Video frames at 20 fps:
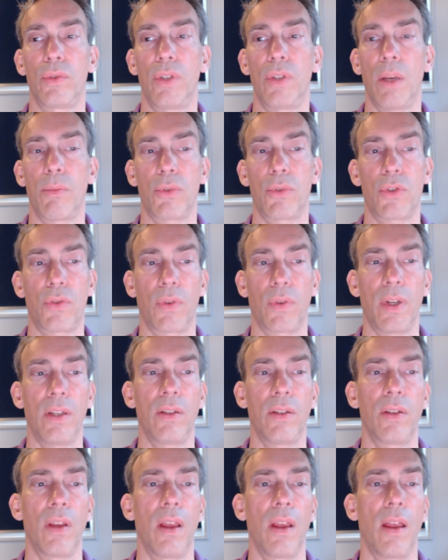
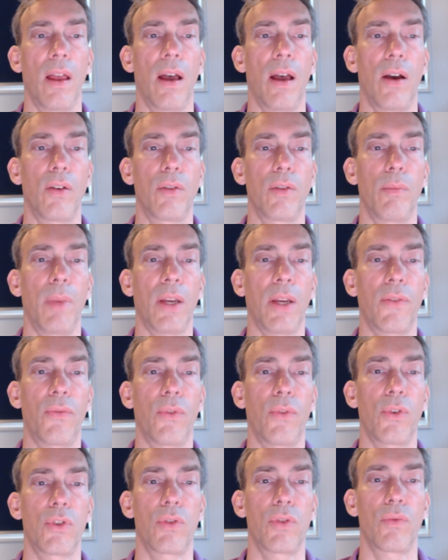demonstrate how the Mac
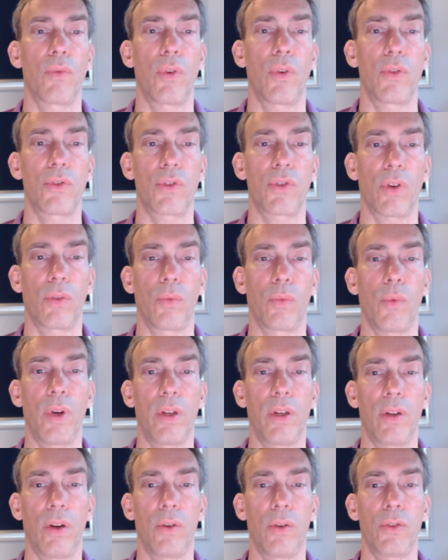version runs on
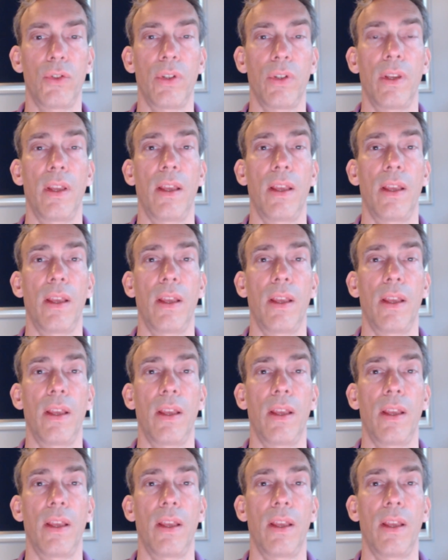Windows,